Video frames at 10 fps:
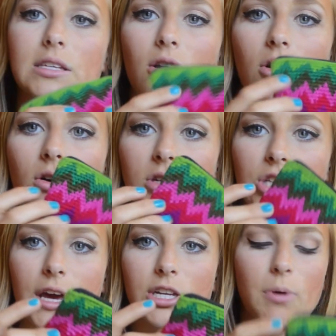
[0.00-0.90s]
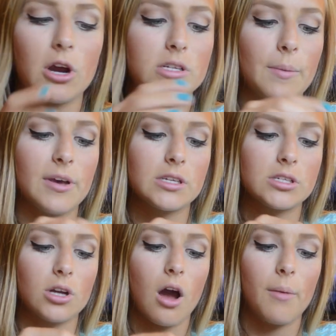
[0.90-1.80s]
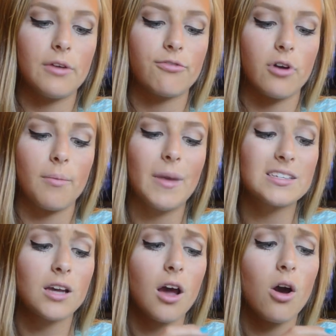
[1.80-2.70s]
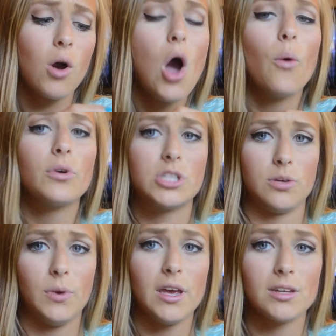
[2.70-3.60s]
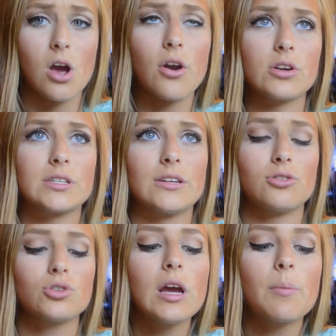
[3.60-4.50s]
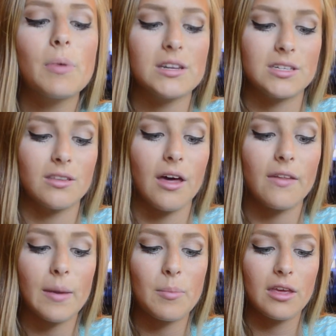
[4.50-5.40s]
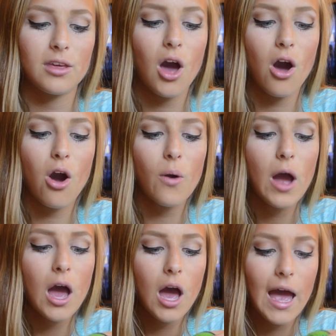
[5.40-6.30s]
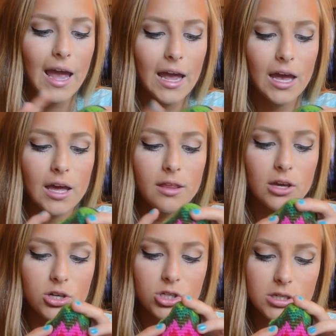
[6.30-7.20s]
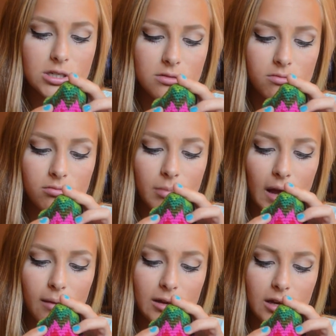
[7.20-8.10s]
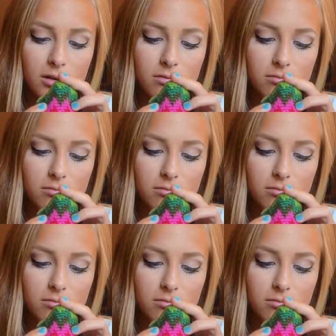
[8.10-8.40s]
little change purse that my sister got me from Mexico when she went on her senior trip and did not let me go. And there's just maybe